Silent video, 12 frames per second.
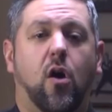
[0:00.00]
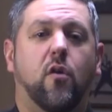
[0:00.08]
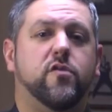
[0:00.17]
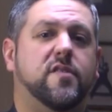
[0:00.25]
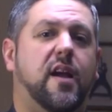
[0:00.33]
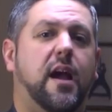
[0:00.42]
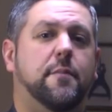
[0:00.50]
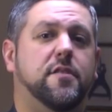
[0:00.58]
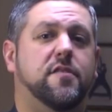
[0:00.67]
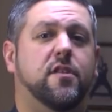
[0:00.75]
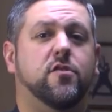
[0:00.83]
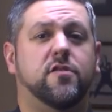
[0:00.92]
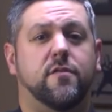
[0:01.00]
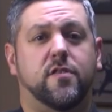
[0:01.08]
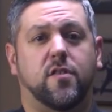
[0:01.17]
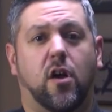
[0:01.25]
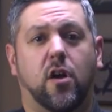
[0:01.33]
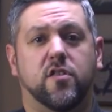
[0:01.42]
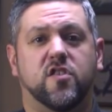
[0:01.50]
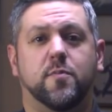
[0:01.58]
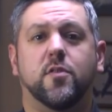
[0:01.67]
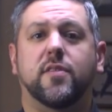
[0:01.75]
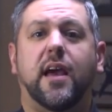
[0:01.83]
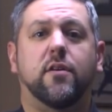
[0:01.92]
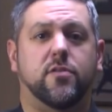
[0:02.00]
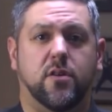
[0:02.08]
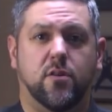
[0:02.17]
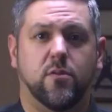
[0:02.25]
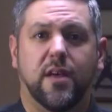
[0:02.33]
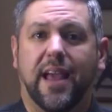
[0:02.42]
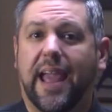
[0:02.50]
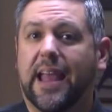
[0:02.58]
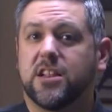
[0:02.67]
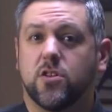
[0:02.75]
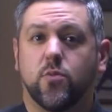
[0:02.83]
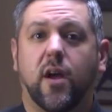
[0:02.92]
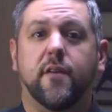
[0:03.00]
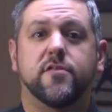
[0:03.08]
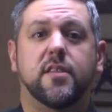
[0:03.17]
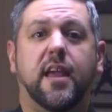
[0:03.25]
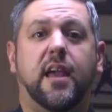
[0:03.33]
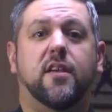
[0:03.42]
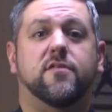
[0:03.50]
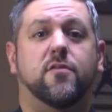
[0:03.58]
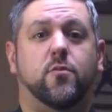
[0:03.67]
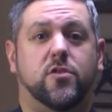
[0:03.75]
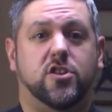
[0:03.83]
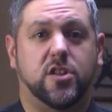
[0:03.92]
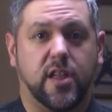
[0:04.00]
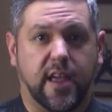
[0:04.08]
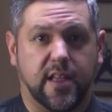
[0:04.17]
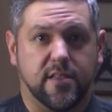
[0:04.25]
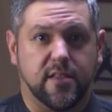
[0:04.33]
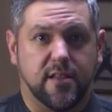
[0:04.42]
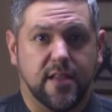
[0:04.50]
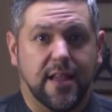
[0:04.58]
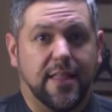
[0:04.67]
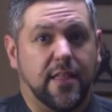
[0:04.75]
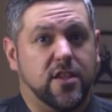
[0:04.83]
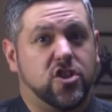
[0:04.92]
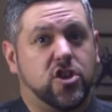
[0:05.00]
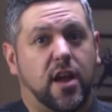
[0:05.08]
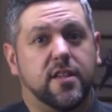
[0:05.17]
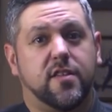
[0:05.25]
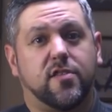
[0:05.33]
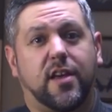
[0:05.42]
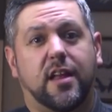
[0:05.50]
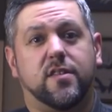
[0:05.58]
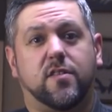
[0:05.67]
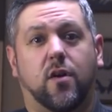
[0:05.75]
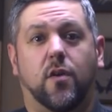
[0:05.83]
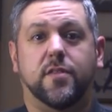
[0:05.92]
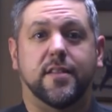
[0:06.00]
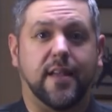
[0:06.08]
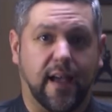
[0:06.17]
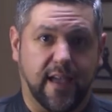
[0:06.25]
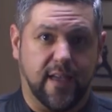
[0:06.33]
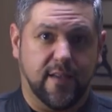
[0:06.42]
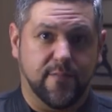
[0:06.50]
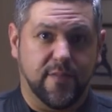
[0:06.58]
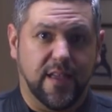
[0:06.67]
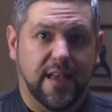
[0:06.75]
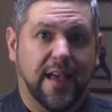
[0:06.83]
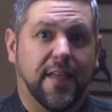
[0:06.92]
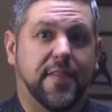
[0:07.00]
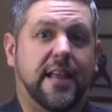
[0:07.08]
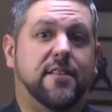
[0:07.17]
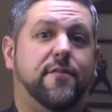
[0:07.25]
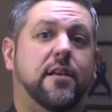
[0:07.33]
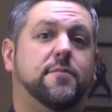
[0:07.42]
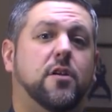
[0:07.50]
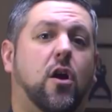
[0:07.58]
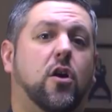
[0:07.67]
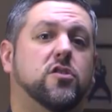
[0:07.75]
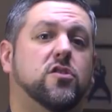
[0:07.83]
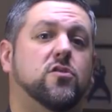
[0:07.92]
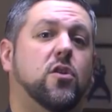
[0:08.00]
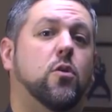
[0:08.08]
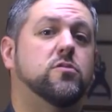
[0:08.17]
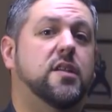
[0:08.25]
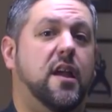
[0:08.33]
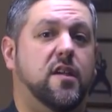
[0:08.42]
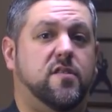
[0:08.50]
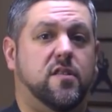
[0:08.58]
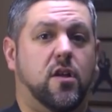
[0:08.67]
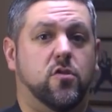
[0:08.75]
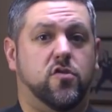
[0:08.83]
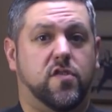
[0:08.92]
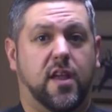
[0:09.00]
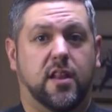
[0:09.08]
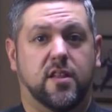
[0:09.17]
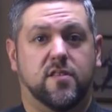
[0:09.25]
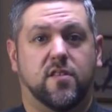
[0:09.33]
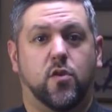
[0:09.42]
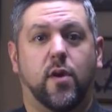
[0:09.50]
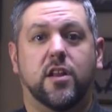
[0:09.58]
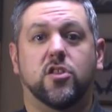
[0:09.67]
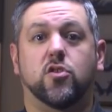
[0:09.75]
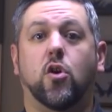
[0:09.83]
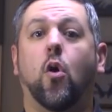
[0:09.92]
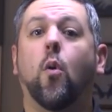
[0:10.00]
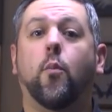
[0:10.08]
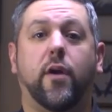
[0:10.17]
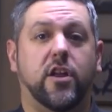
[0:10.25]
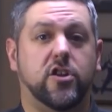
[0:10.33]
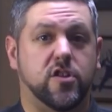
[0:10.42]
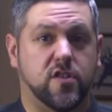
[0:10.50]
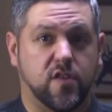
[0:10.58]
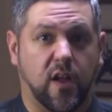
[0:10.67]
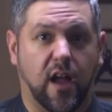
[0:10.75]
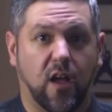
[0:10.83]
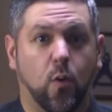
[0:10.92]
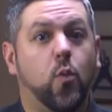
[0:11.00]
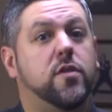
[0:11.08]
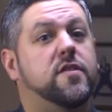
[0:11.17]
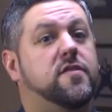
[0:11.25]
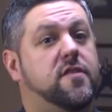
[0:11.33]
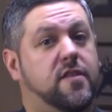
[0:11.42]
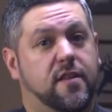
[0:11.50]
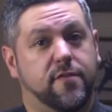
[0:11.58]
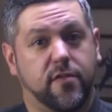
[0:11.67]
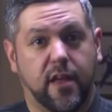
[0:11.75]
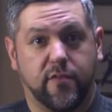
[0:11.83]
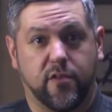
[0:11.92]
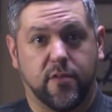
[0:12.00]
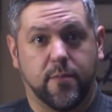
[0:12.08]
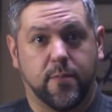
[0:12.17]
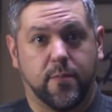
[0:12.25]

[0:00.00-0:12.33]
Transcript: Over time, the secrets of this art spilled out though, and it arrived to the hands of the rich clan. Now, this Chinese clan is called the Dai. They developed the art to their own tastes and understandings, creating their own branch of the style with its distinct flavor.